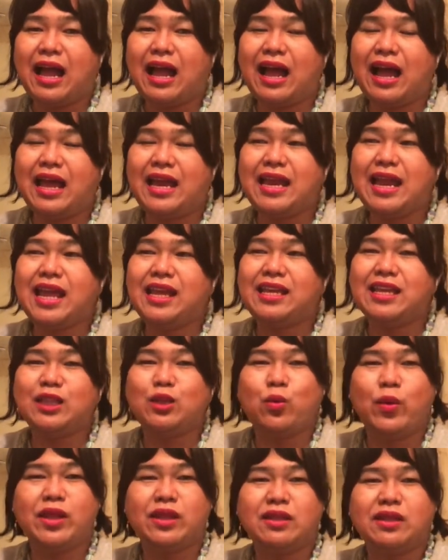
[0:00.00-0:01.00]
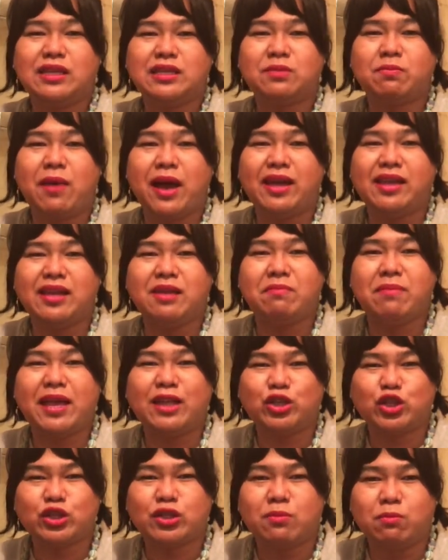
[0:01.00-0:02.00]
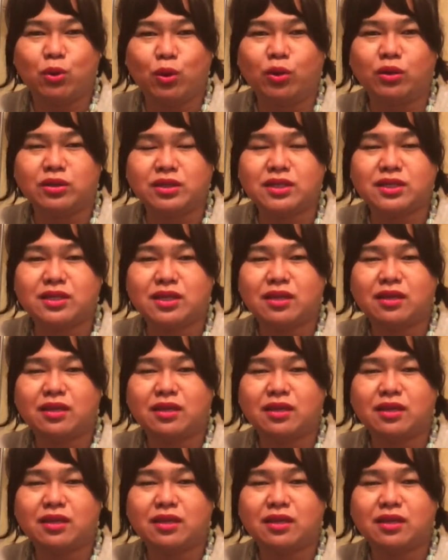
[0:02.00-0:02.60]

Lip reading: I like it when he's buying vegetables,